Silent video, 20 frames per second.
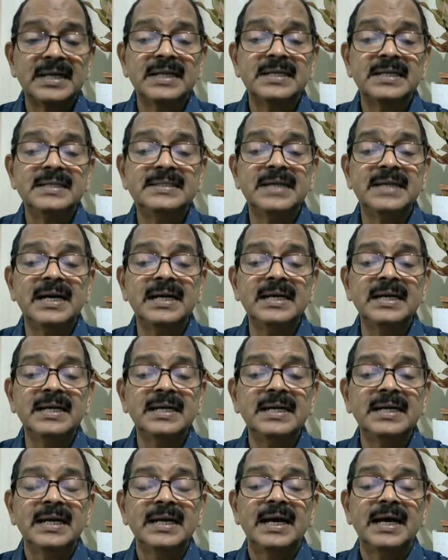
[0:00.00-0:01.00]
done,
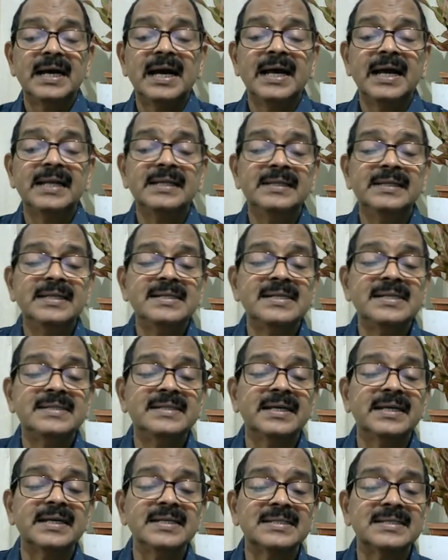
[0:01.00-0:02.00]
and this is
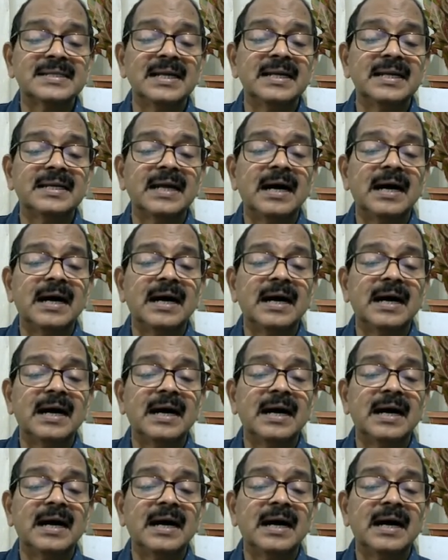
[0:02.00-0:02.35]
the result.